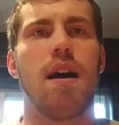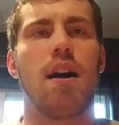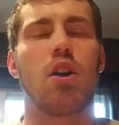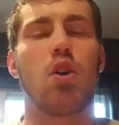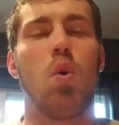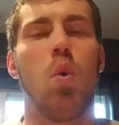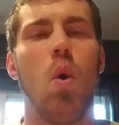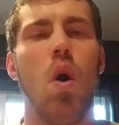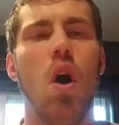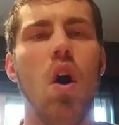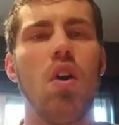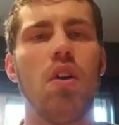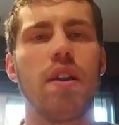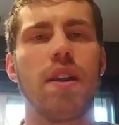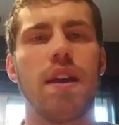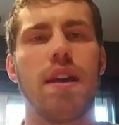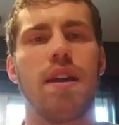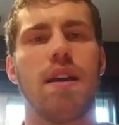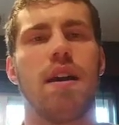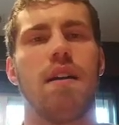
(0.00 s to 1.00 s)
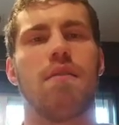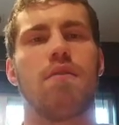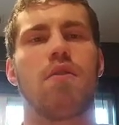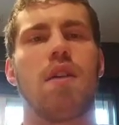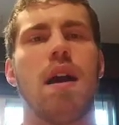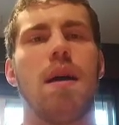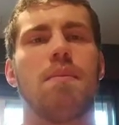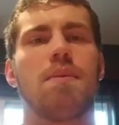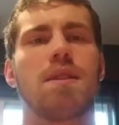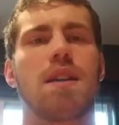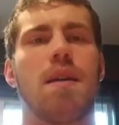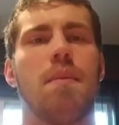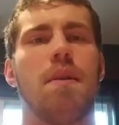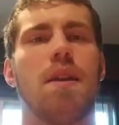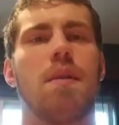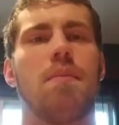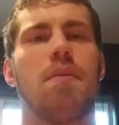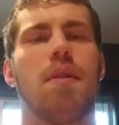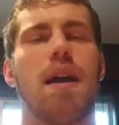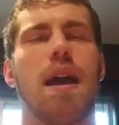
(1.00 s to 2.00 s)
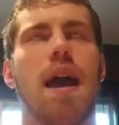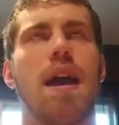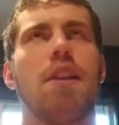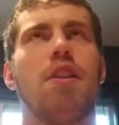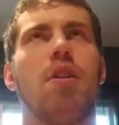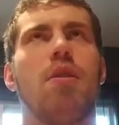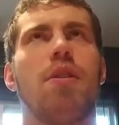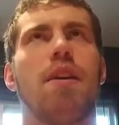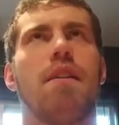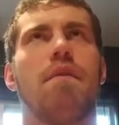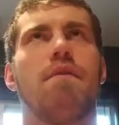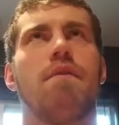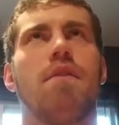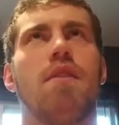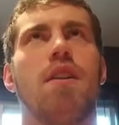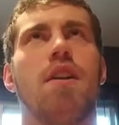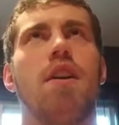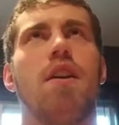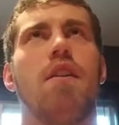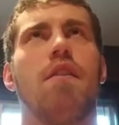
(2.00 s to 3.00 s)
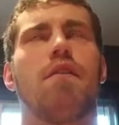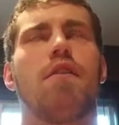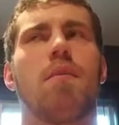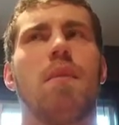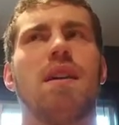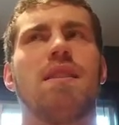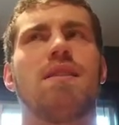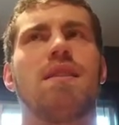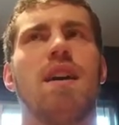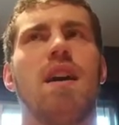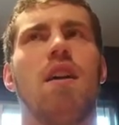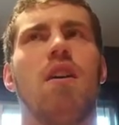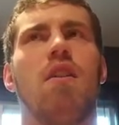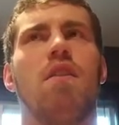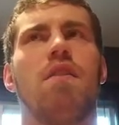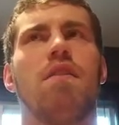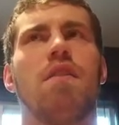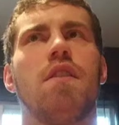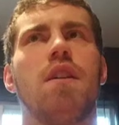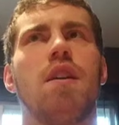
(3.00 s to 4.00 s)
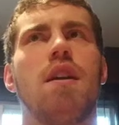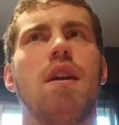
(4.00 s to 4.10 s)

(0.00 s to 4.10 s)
Quality of reps come into play. I know that for myself,